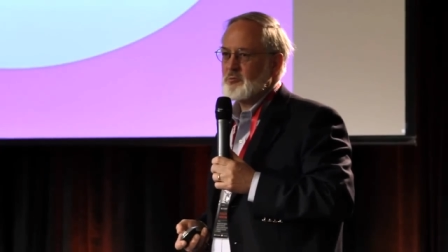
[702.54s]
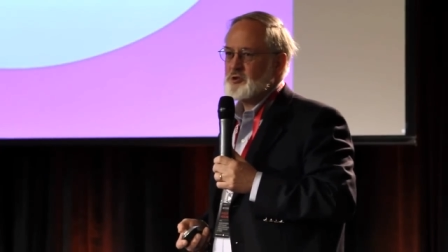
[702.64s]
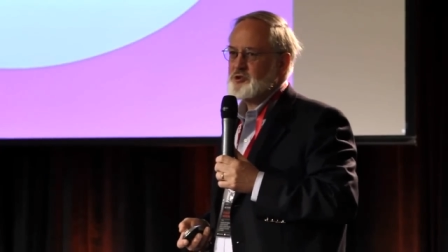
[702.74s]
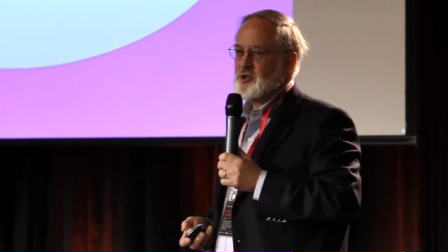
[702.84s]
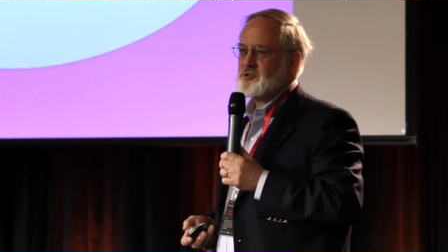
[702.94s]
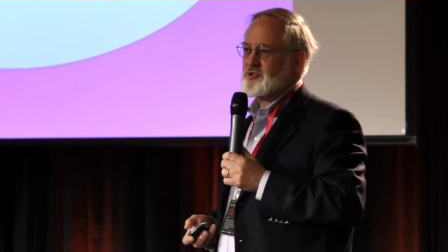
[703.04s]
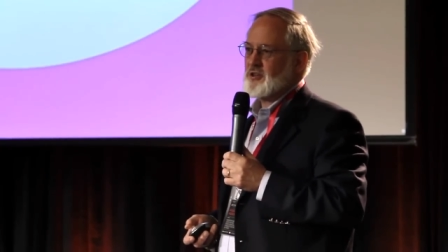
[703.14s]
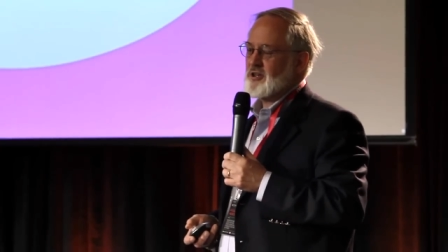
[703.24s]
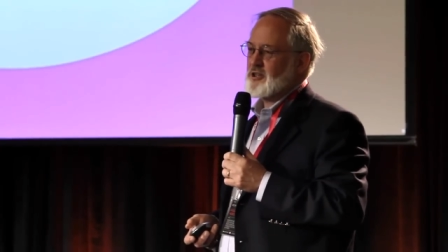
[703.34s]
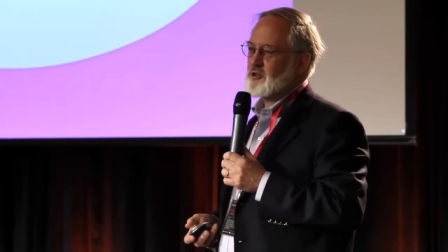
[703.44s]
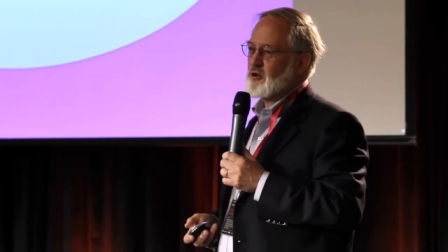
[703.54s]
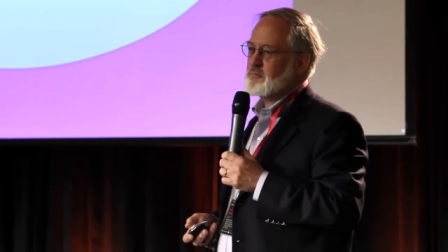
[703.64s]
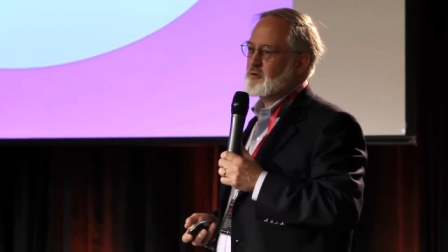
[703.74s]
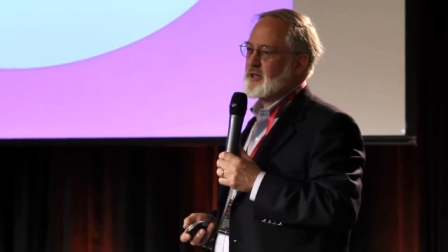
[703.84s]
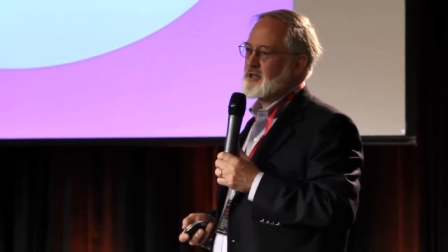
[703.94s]
it was just uh,
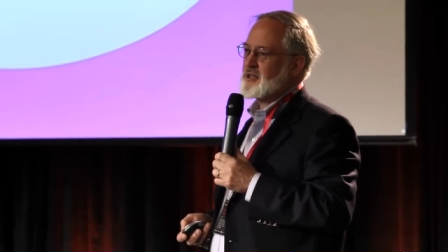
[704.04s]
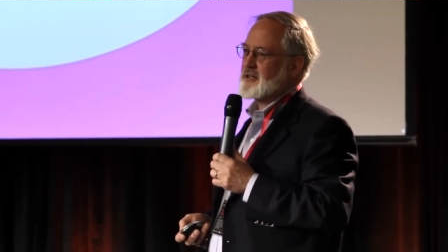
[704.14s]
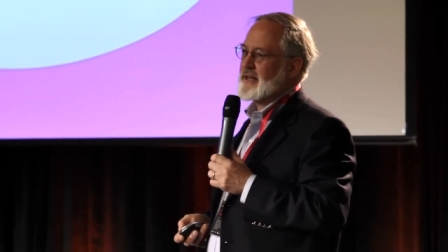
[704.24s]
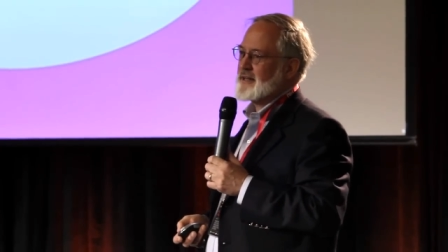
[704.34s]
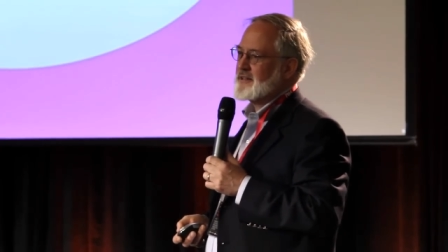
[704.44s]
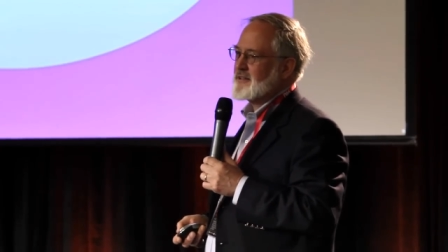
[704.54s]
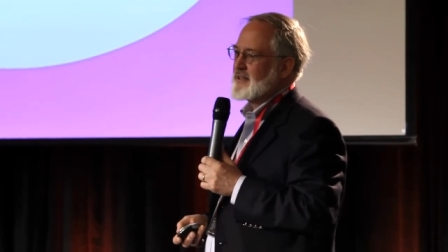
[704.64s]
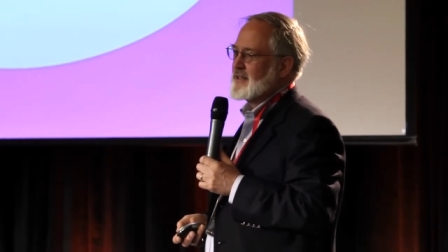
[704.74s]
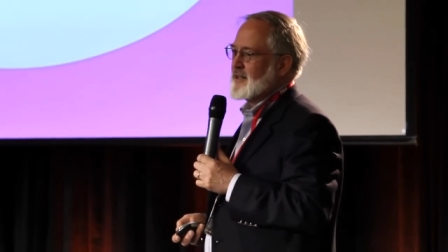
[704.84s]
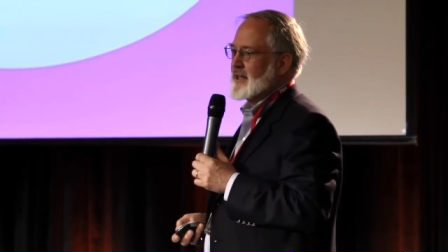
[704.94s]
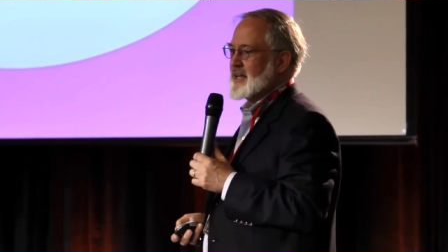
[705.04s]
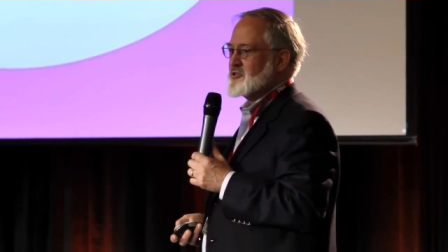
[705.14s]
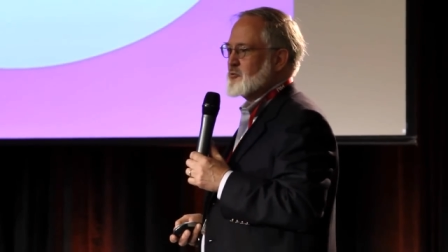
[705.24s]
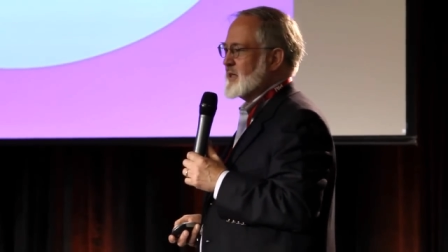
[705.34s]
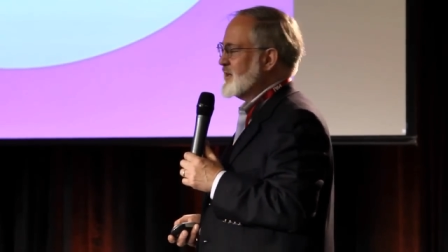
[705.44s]
incorporated in Connecticut last